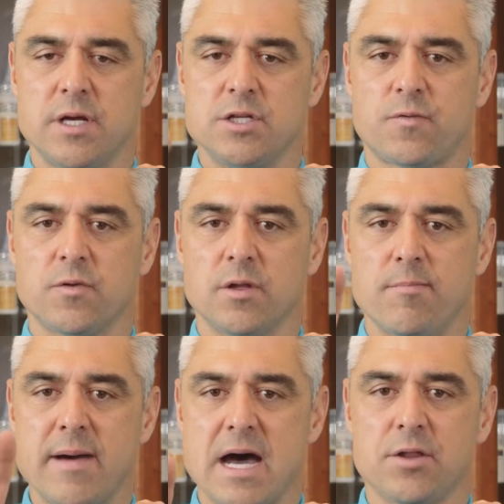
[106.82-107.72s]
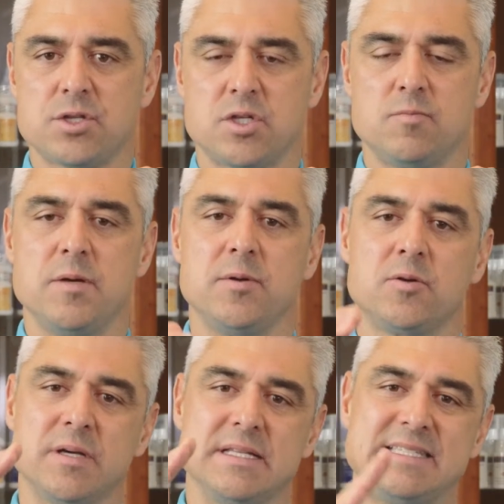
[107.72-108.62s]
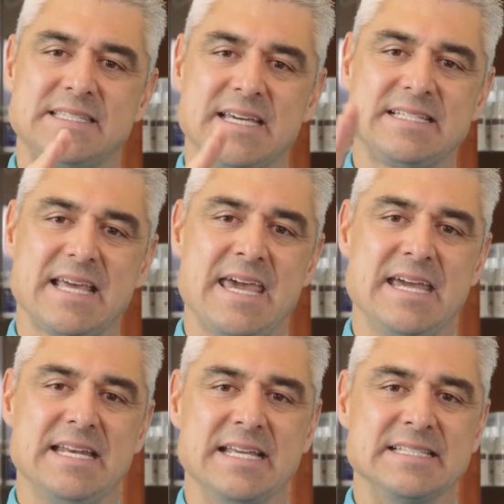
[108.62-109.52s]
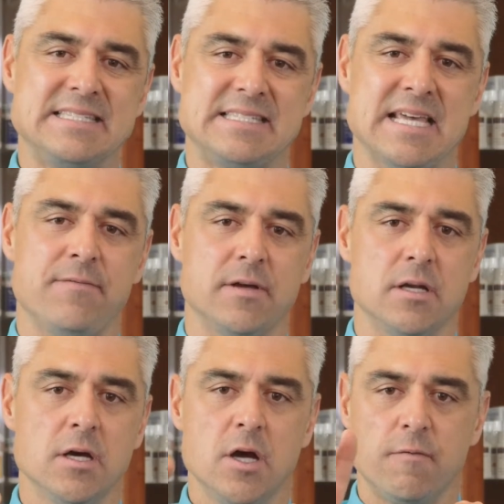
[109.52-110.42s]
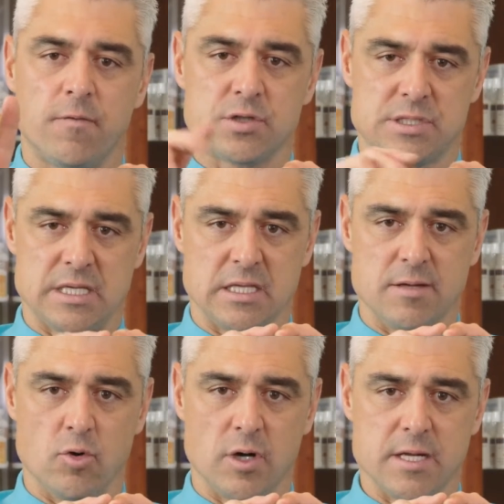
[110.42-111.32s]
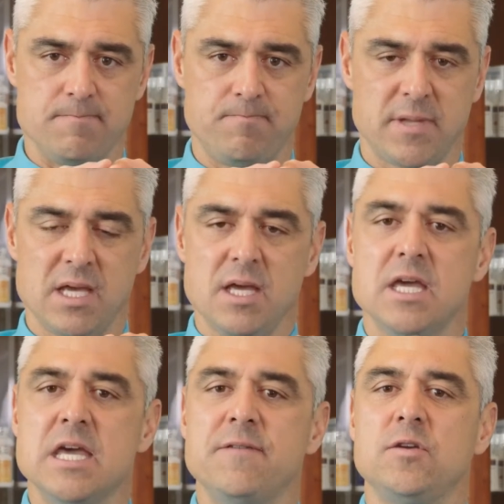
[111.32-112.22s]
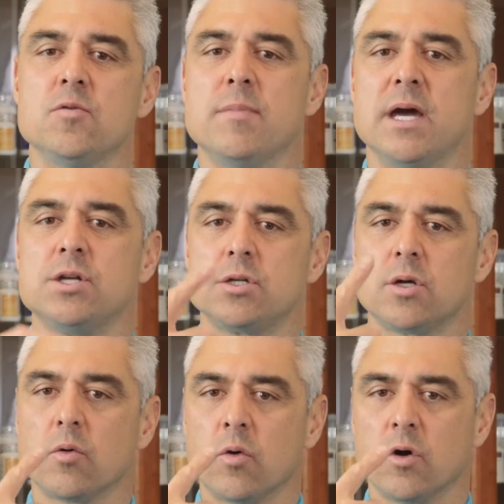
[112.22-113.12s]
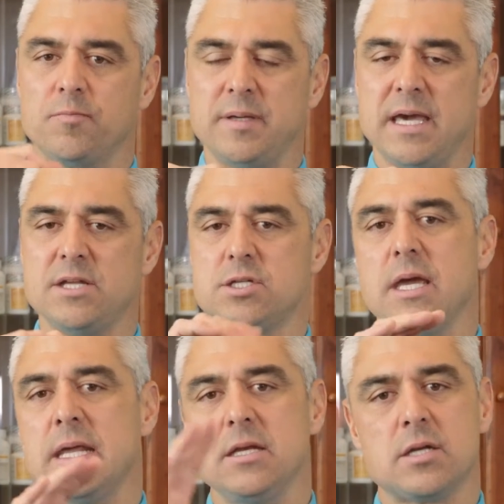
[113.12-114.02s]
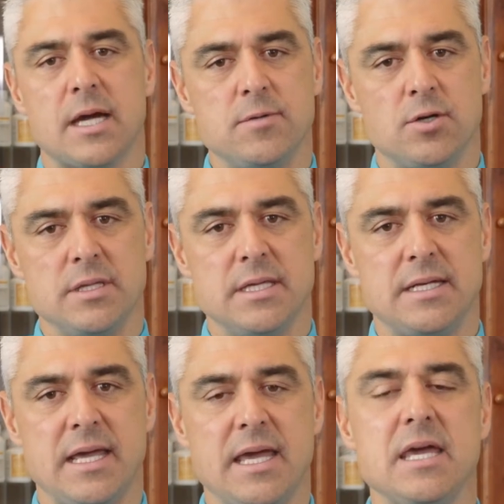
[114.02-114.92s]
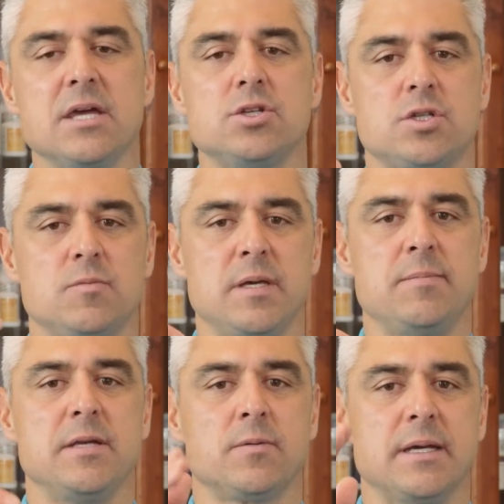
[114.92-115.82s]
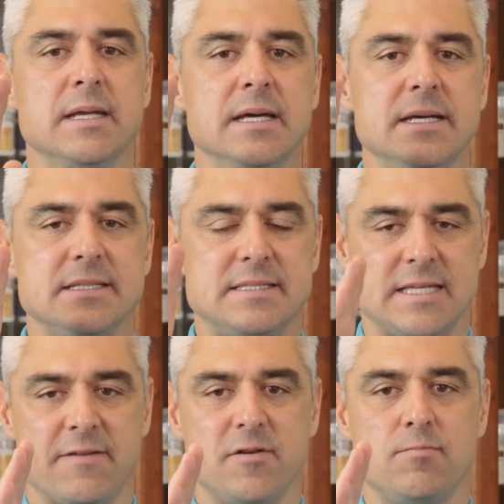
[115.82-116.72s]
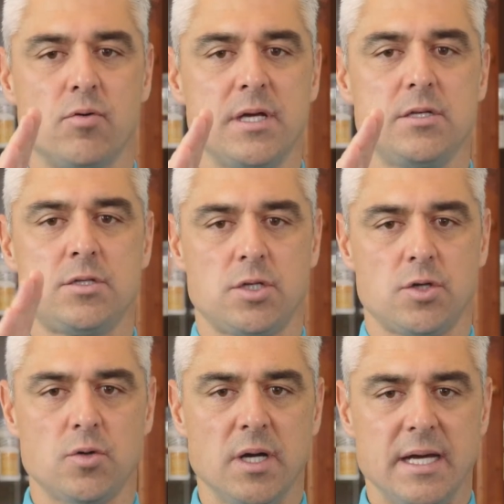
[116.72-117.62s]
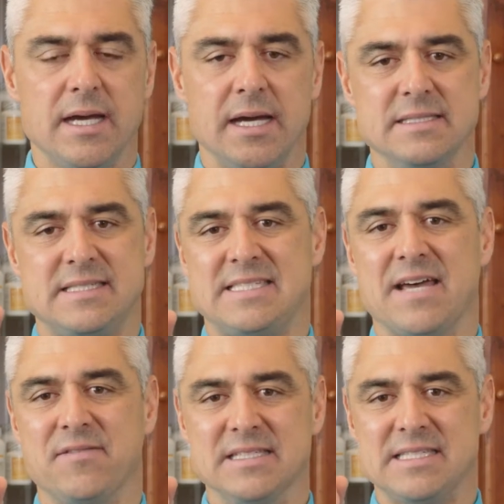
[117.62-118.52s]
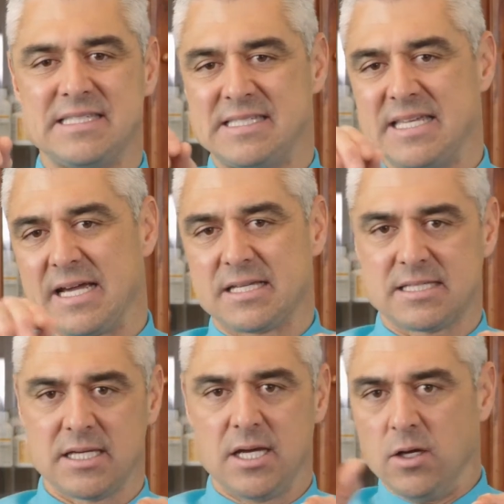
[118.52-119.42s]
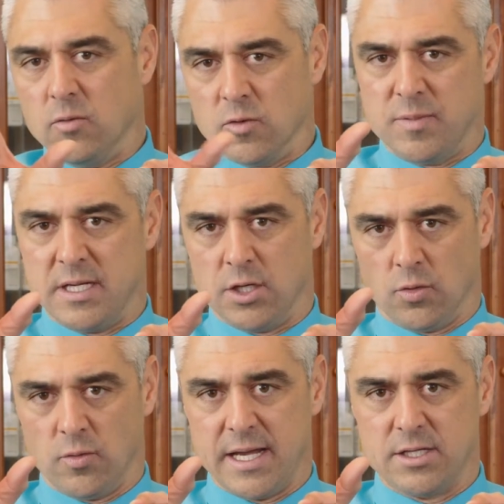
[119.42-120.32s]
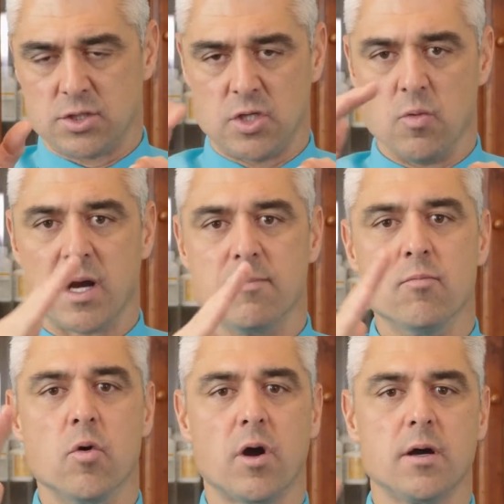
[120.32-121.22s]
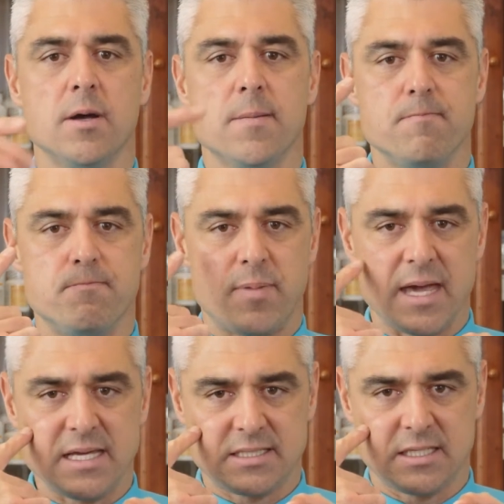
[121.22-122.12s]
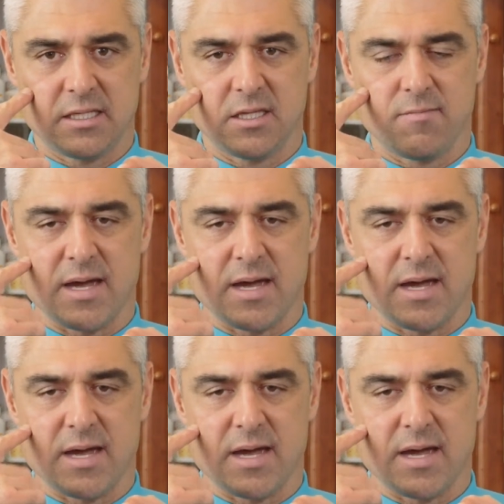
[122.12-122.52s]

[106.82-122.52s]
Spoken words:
range for the mouth should be between 6, 8, and 7 first thing in the morning. If you measure your oral pH anytime during the day, it should be between 7.2 and 7.6 would be your range. So you want it more basic in the